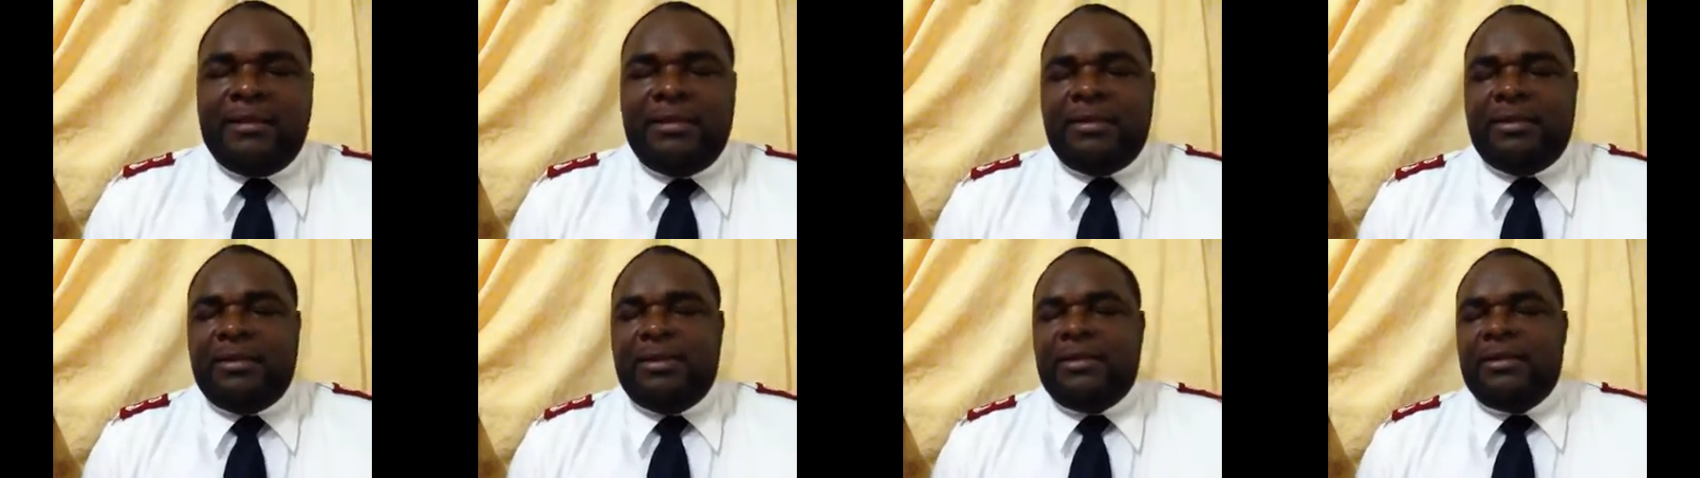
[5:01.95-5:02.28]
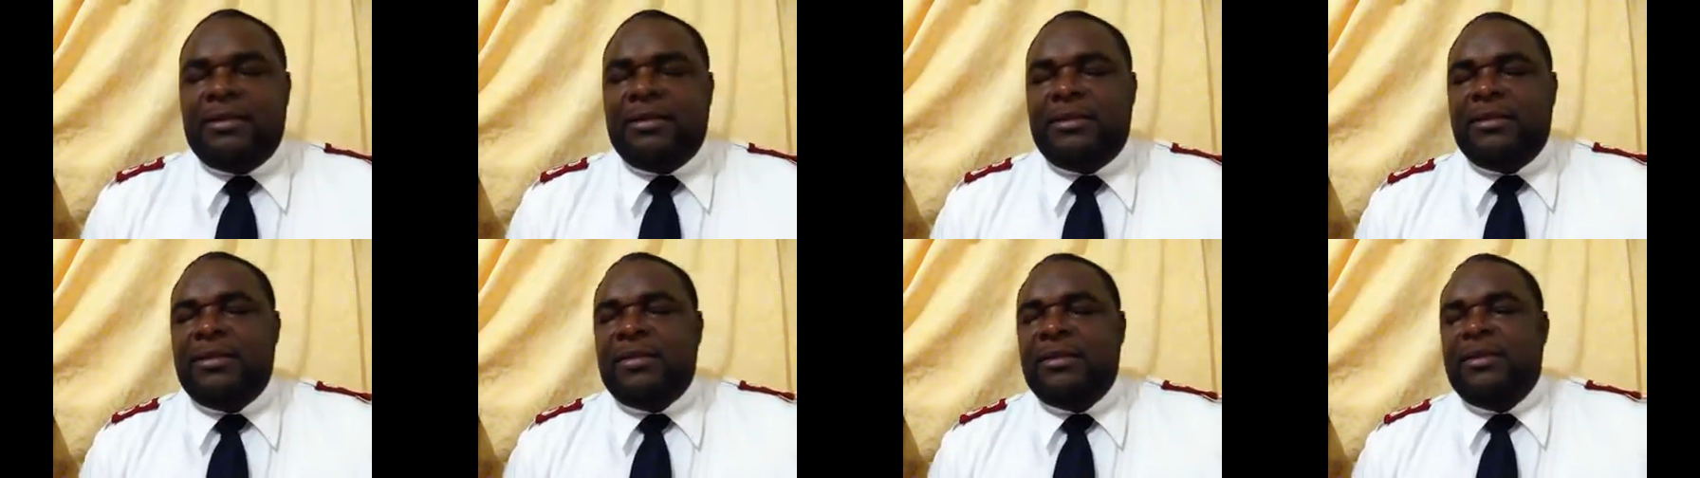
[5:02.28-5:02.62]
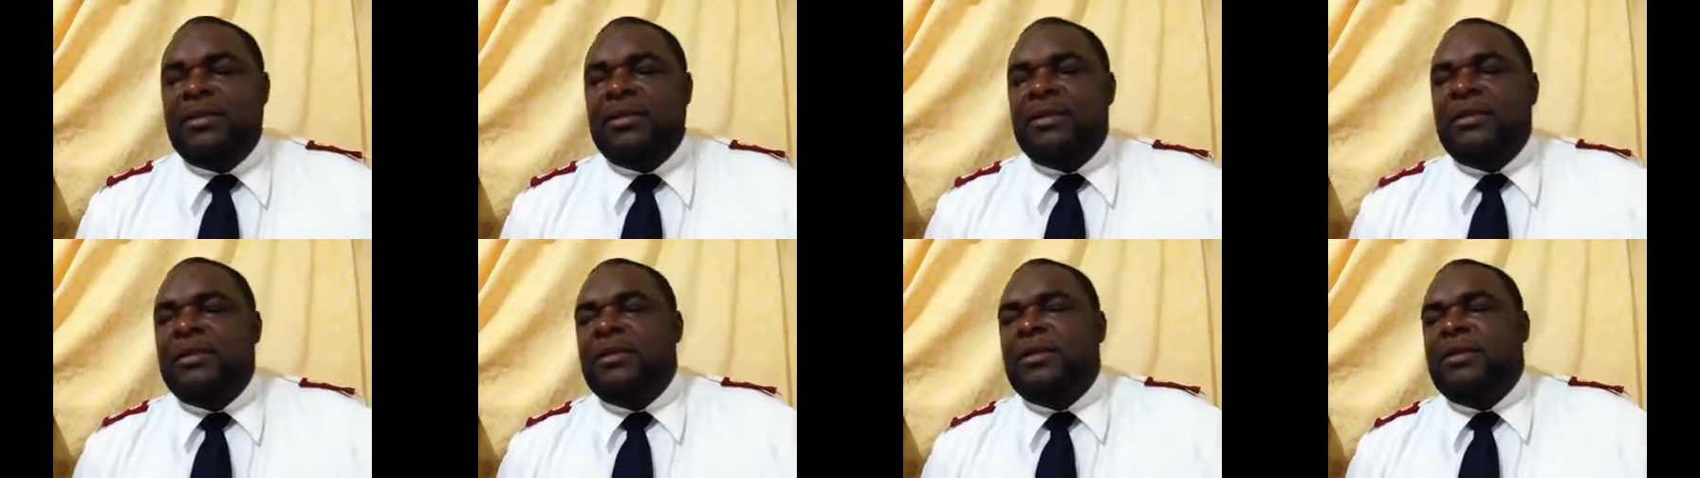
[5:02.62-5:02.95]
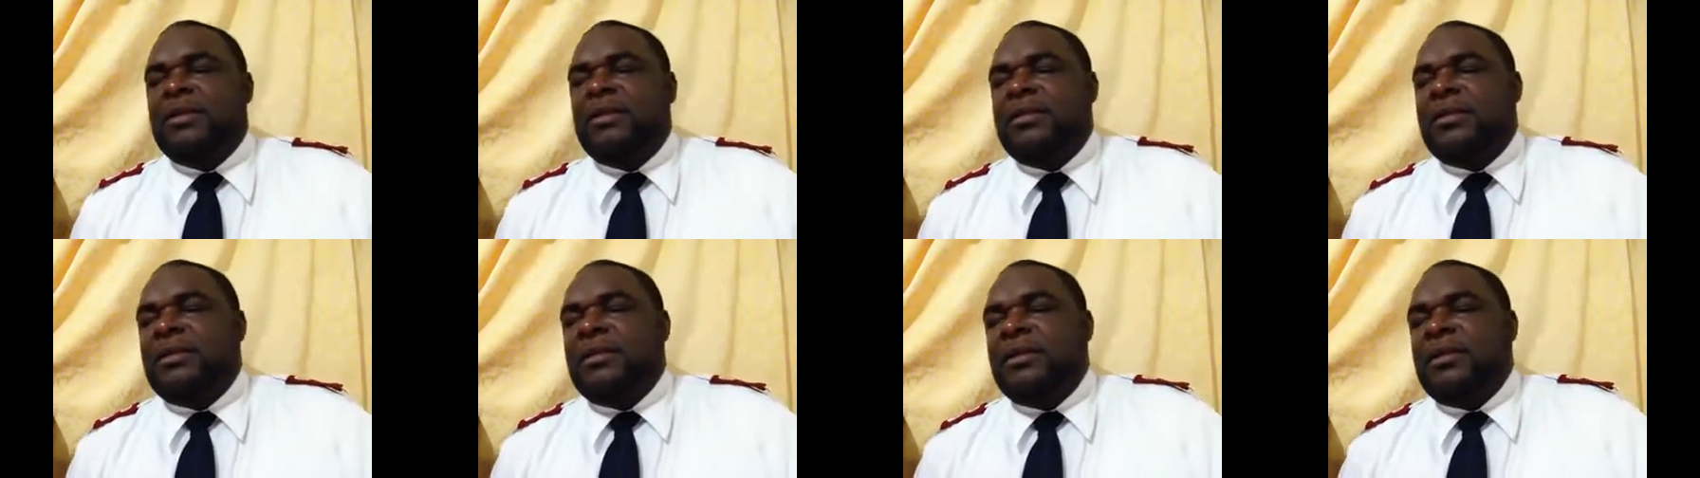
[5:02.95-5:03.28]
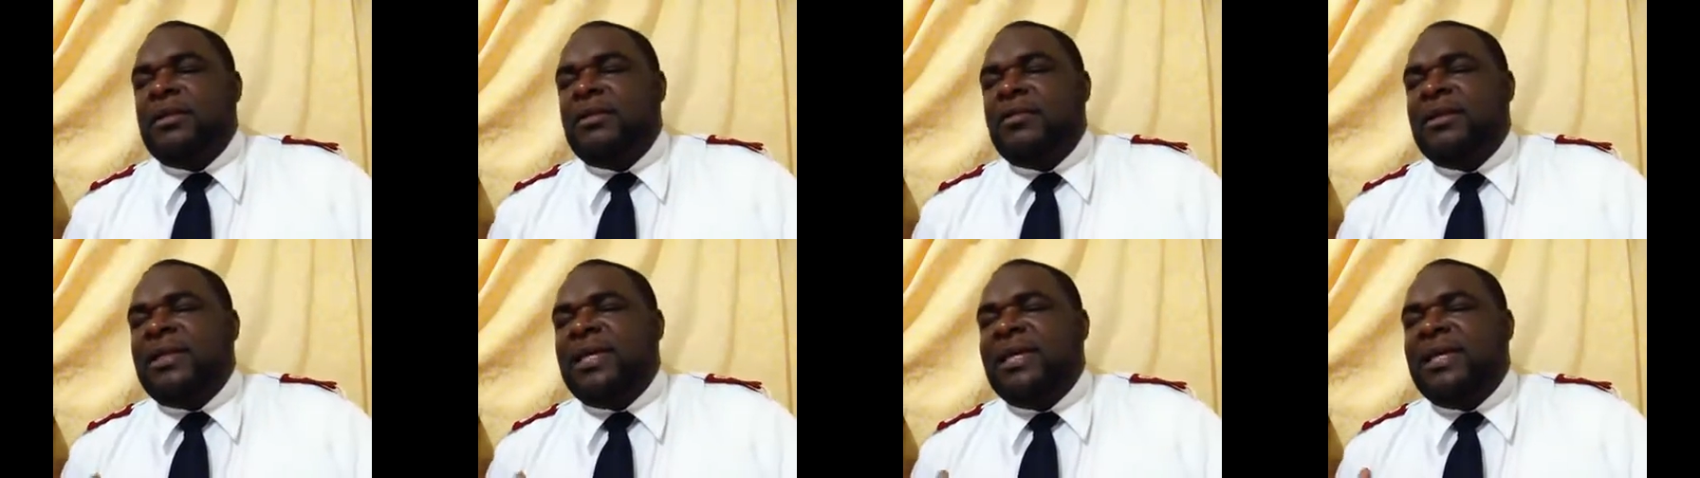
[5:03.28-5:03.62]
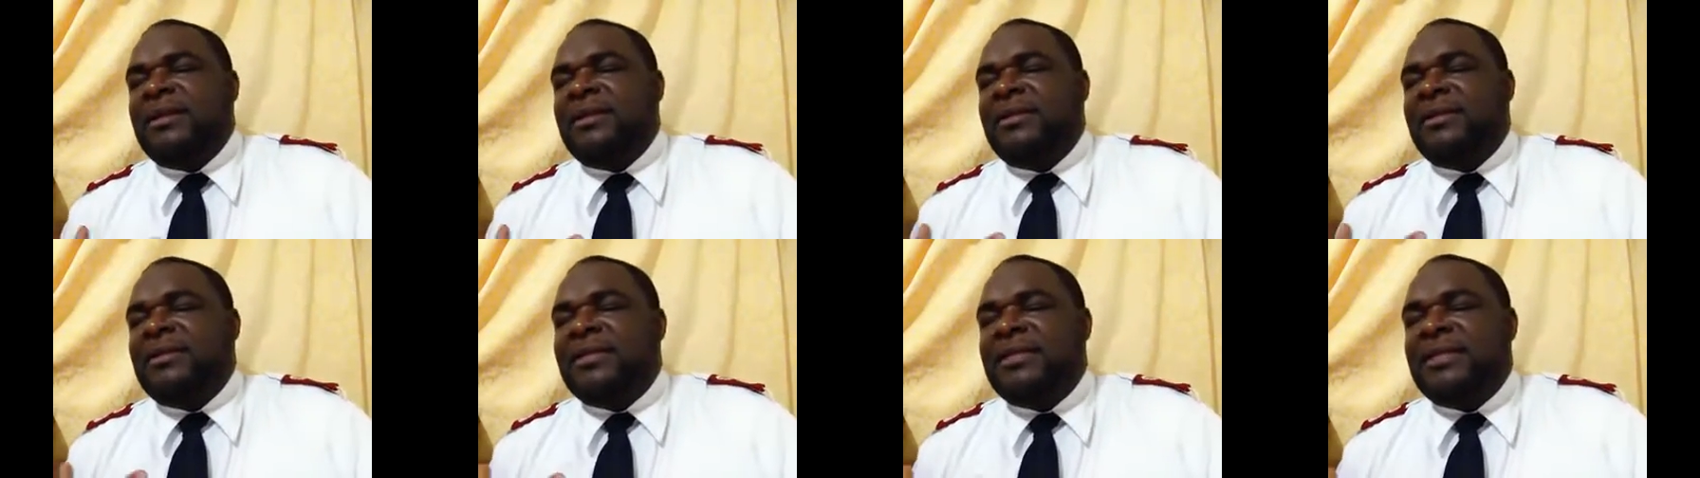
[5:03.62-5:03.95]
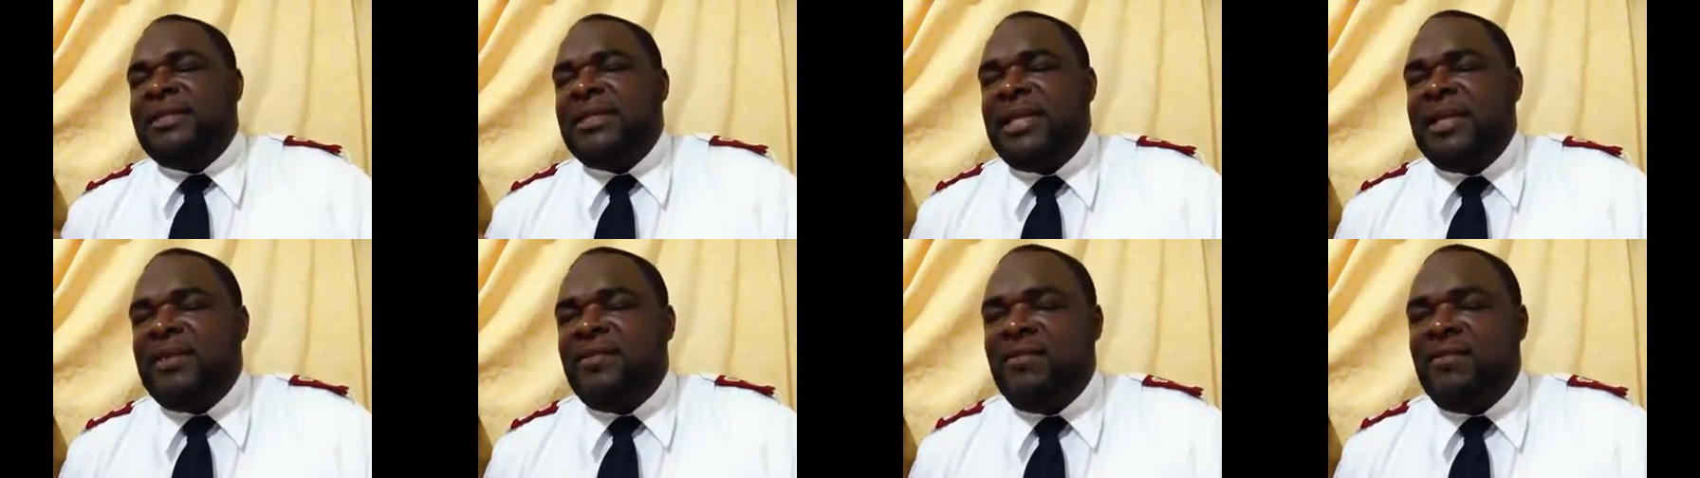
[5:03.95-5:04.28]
And so, let's pause now